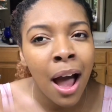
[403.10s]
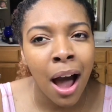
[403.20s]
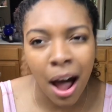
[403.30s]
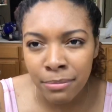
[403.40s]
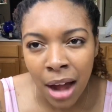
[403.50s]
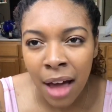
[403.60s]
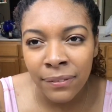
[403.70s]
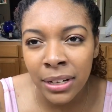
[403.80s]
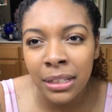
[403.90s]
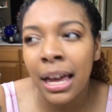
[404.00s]
I'm not
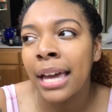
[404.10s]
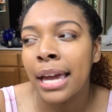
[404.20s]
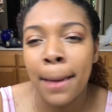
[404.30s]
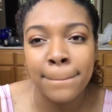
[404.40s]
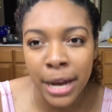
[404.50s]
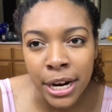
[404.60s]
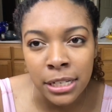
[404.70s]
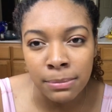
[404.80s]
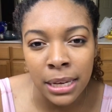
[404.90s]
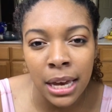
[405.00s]
finna like embarrass
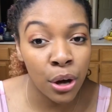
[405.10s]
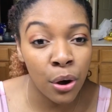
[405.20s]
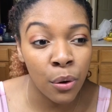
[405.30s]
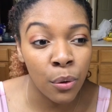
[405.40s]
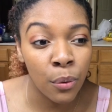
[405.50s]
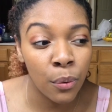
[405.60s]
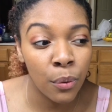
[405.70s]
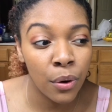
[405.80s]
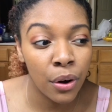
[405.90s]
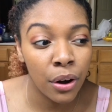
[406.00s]
me. So
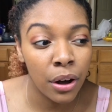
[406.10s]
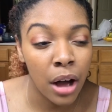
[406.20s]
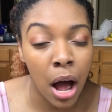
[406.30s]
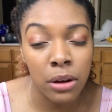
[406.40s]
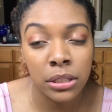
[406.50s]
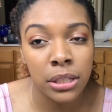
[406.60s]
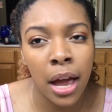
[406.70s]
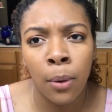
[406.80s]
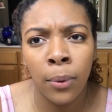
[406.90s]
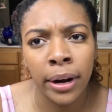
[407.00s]
I was just
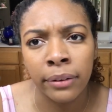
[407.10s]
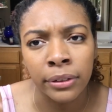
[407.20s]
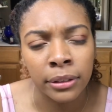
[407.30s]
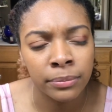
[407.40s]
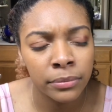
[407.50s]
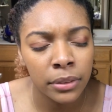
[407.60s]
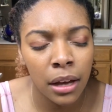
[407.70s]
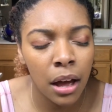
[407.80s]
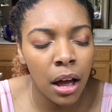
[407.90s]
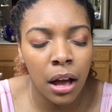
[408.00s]
like, whatever.
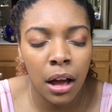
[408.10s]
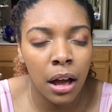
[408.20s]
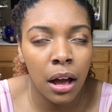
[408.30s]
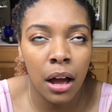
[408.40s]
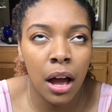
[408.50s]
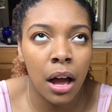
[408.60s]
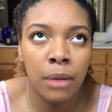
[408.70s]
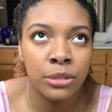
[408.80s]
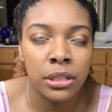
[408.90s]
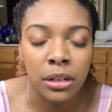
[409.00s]

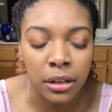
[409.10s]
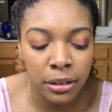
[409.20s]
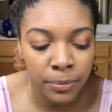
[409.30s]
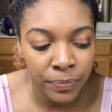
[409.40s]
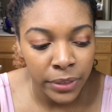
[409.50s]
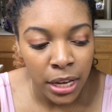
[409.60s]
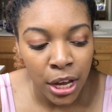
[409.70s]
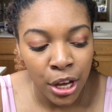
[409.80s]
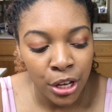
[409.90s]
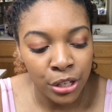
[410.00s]
I'm just done.
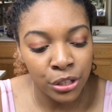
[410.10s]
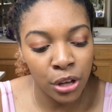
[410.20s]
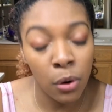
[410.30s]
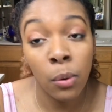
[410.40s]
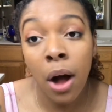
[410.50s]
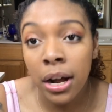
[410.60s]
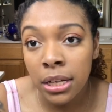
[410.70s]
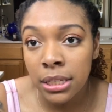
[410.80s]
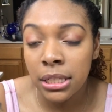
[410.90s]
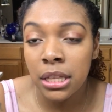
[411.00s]
So we
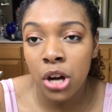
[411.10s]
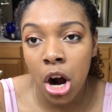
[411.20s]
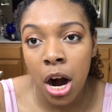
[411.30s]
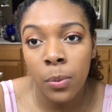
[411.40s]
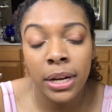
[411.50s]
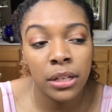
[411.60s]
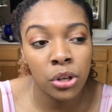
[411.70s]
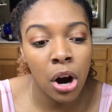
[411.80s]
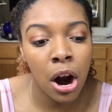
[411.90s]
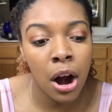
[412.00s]
walk to the car, we get in the
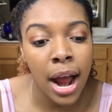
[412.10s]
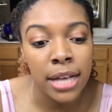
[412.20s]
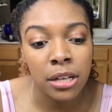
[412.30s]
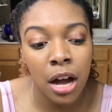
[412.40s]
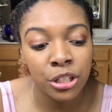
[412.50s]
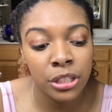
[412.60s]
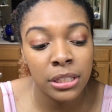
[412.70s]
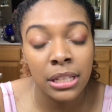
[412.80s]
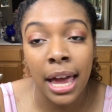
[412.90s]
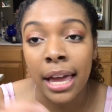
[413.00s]
car, and
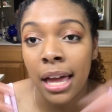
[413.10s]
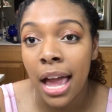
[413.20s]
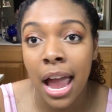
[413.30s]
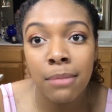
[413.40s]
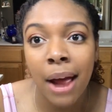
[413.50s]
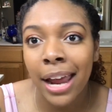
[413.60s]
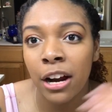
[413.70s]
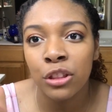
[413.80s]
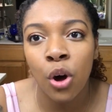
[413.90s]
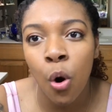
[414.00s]
Tasha's like in my
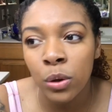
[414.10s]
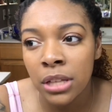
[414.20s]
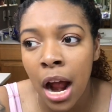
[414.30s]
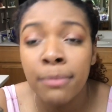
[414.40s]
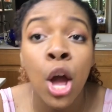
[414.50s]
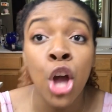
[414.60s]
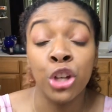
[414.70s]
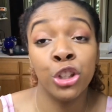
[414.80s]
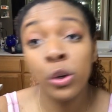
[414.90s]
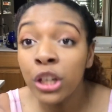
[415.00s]
ear the whole time,
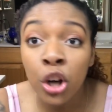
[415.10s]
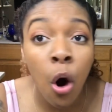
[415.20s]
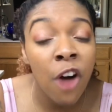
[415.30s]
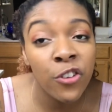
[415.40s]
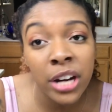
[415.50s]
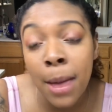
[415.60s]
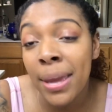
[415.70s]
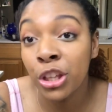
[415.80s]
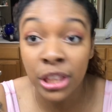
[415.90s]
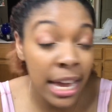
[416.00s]
you need to go off on him,
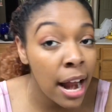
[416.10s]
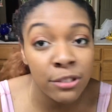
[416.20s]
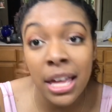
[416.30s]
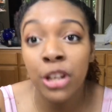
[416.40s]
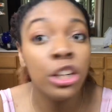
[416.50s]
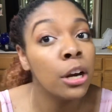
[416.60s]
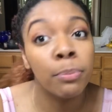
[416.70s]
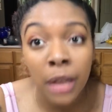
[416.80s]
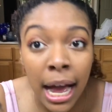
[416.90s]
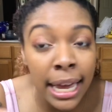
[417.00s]
and then after that, you need to
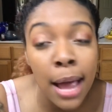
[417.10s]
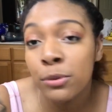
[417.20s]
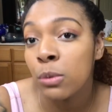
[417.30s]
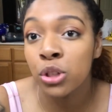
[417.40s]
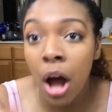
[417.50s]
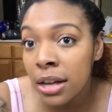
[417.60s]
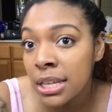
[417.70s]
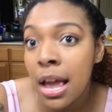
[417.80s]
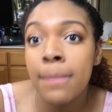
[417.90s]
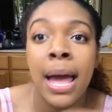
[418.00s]
block him, don't talk to him,